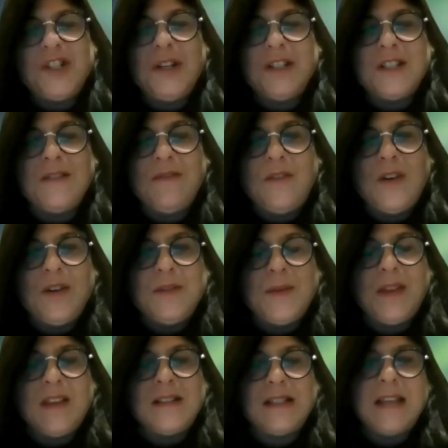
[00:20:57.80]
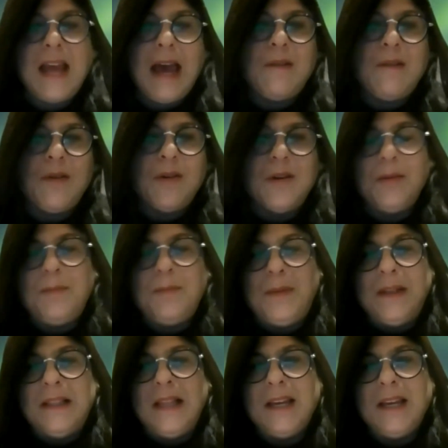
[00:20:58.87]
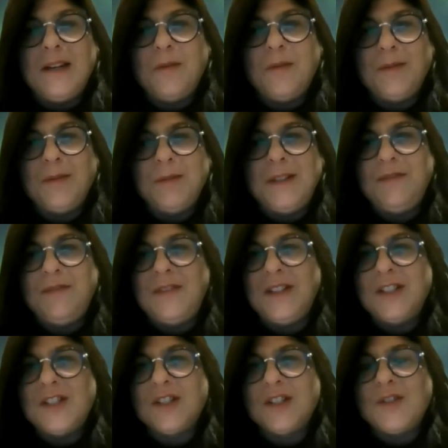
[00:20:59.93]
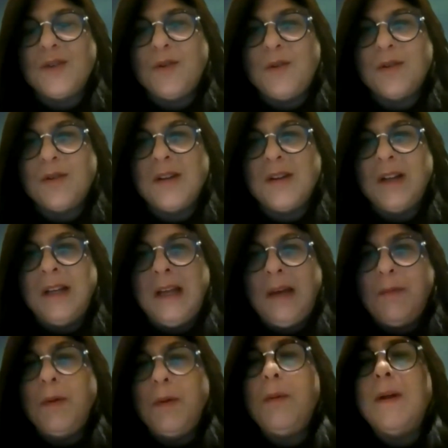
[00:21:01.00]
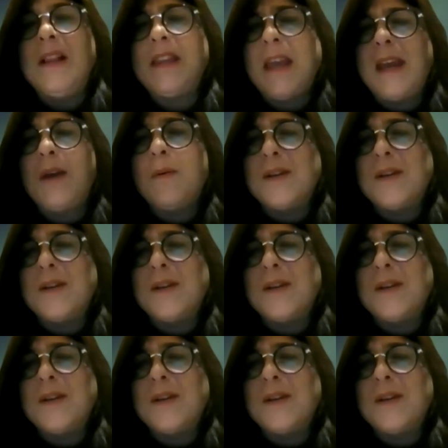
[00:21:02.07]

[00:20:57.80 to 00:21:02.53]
share some photos with us now or a bit later when we finish the talk? Well, we will take